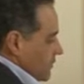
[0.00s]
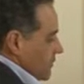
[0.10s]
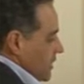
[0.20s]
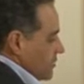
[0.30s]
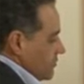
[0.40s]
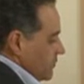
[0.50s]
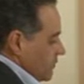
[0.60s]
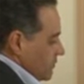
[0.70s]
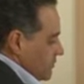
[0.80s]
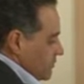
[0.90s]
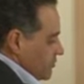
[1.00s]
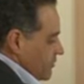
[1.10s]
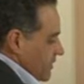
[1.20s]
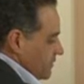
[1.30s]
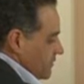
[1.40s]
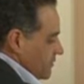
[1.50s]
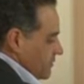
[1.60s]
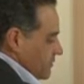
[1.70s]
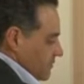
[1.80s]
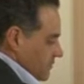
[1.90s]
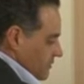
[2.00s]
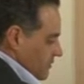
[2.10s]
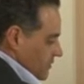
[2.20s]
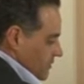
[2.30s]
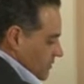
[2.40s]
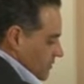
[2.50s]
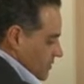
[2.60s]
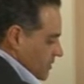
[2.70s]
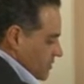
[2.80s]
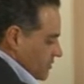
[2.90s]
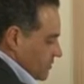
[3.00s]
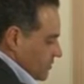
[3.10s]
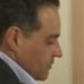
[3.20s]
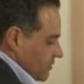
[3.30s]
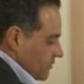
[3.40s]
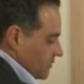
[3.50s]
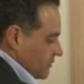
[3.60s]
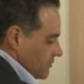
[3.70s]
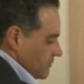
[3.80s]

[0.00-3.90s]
the natural trend is to go on